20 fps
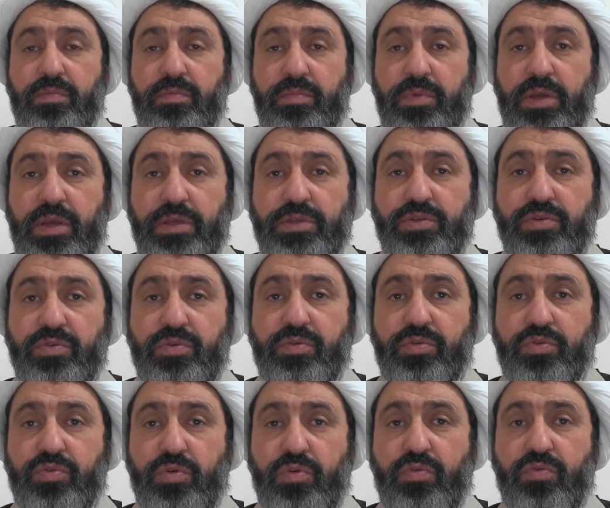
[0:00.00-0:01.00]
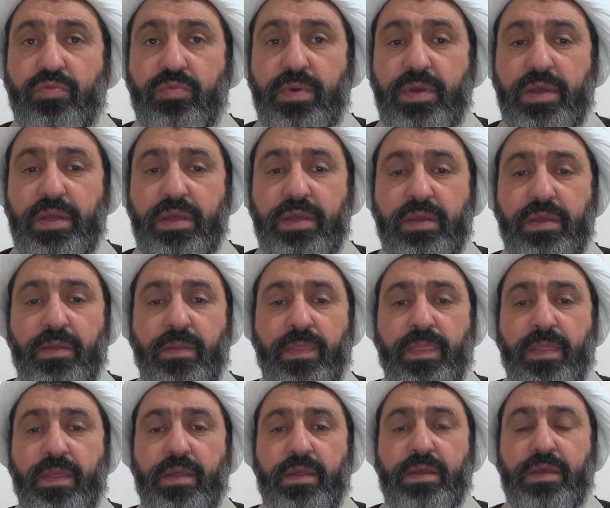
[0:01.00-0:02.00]
because you know, Tawbah
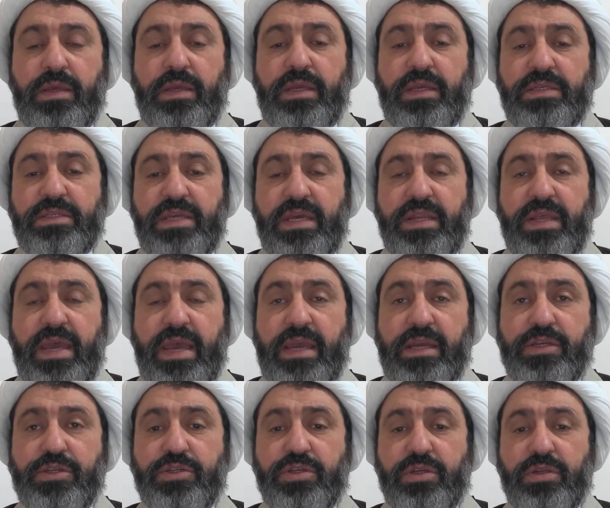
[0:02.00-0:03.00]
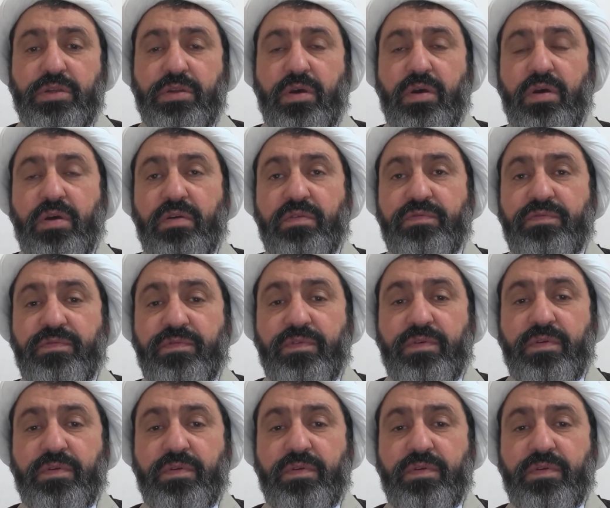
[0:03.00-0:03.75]
is an action of